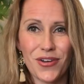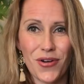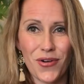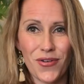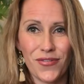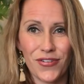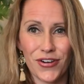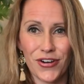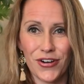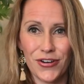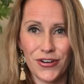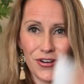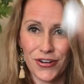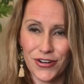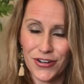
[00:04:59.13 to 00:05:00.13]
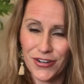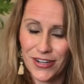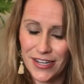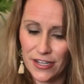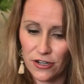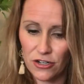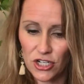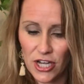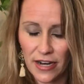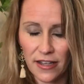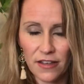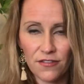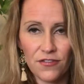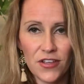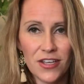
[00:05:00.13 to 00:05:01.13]
over your
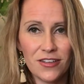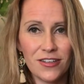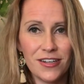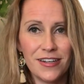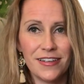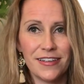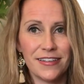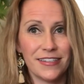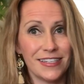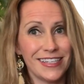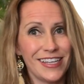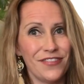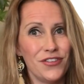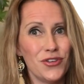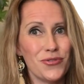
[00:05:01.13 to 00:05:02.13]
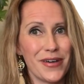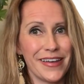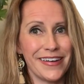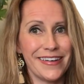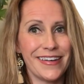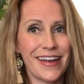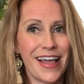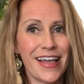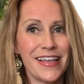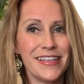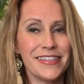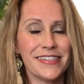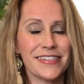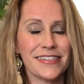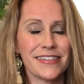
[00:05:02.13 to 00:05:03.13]
energetic field, give you a
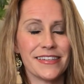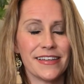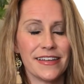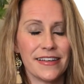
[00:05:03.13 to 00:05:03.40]
nice